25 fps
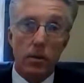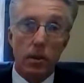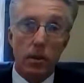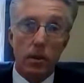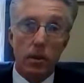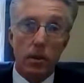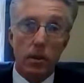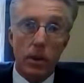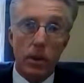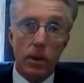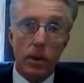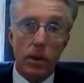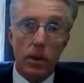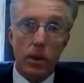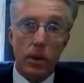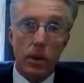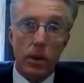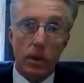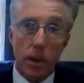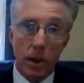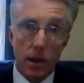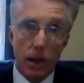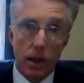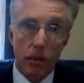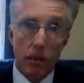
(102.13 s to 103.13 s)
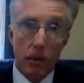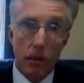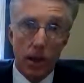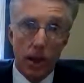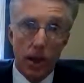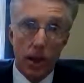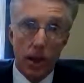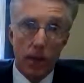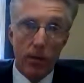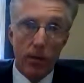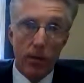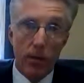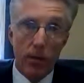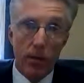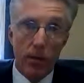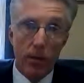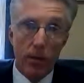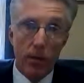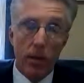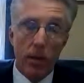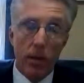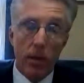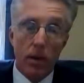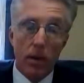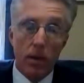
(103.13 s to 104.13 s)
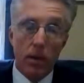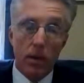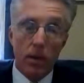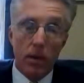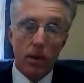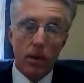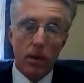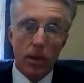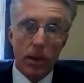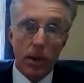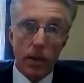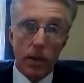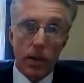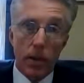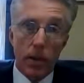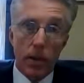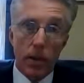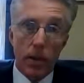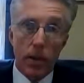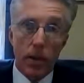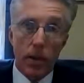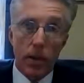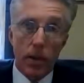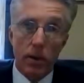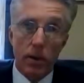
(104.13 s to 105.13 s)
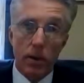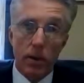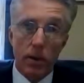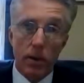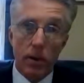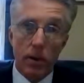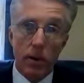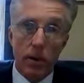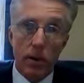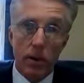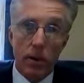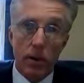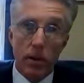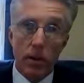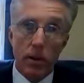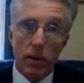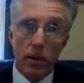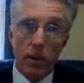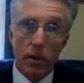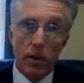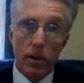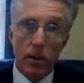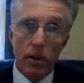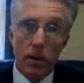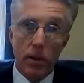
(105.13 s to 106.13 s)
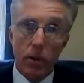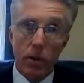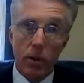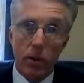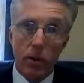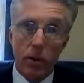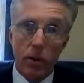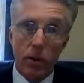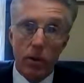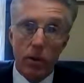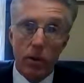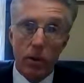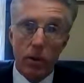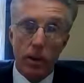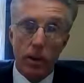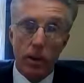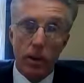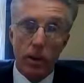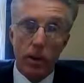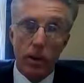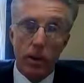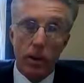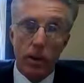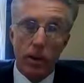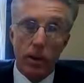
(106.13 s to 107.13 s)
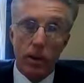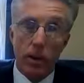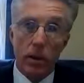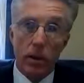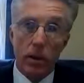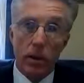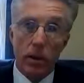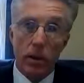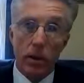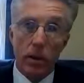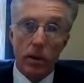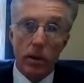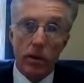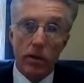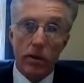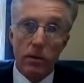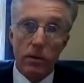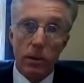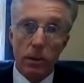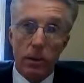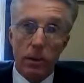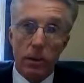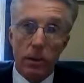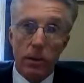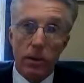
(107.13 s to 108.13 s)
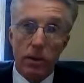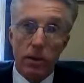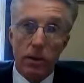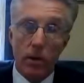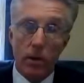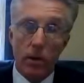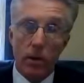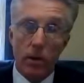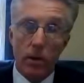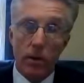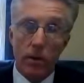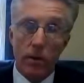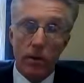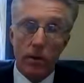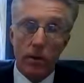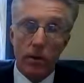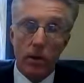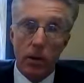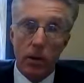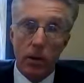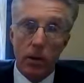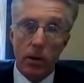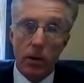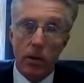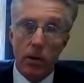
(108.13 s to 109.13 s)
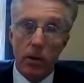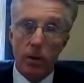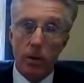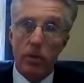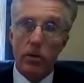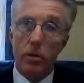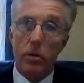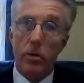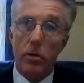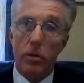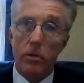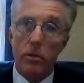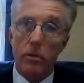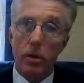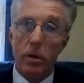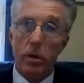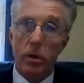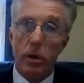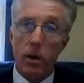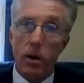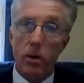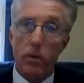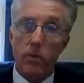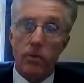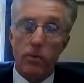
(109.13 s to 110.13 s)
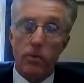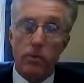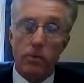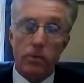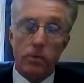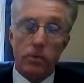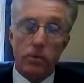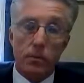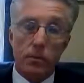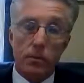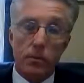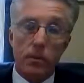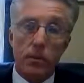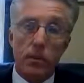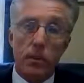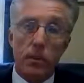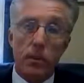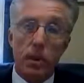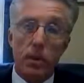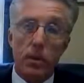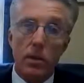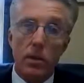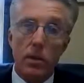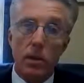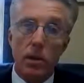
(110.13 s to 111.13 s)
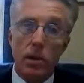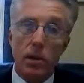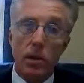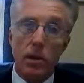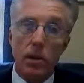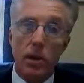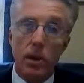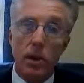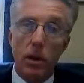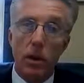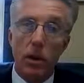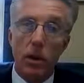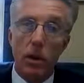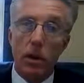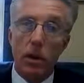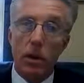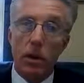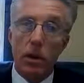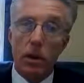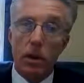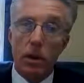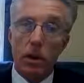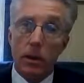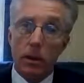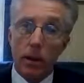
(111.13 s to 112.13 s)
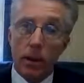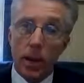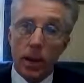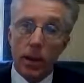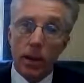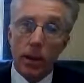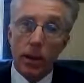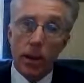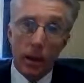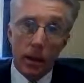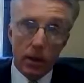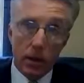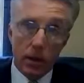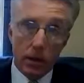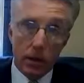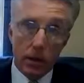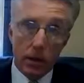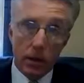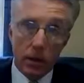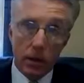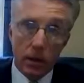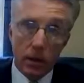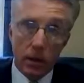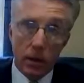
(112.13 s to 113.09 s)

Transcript: such a case would happen based on an arbitrary or a change of heart on the purchaser's part. So in that case,